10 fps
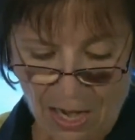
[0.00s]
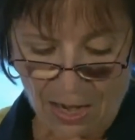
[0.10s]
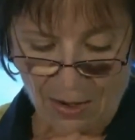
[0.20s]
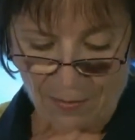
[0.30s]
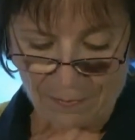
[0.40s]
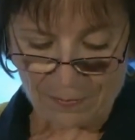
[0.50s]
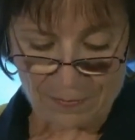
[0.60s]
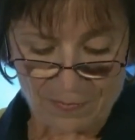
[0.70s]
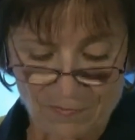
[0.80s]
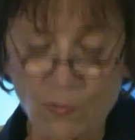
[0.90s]

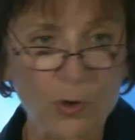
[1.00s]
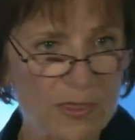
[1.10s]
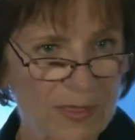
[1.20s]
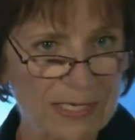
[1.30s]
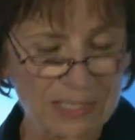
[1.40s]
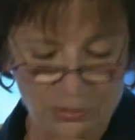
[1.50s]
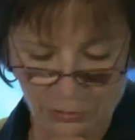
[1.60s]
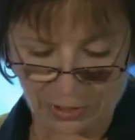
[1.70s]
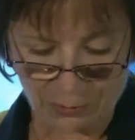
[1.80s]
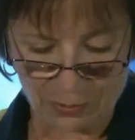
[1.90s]
4 things I'll
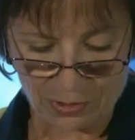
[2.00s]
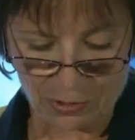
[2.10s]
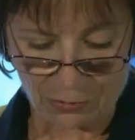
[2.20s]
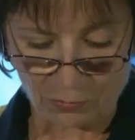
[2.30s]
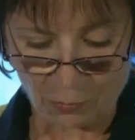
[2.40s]
share with you.